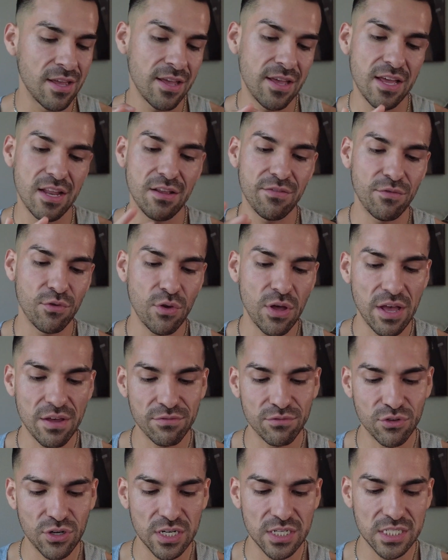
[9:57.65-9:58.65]
and if you have
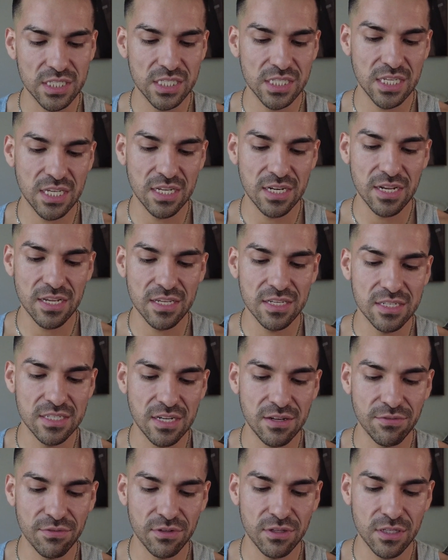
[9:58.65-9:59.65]
dry skin, I can
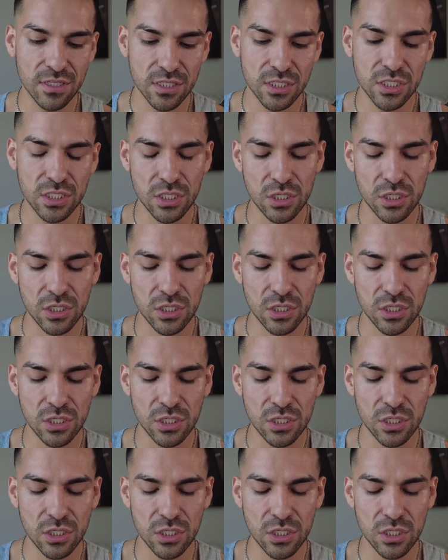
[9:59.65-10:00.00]
definitely see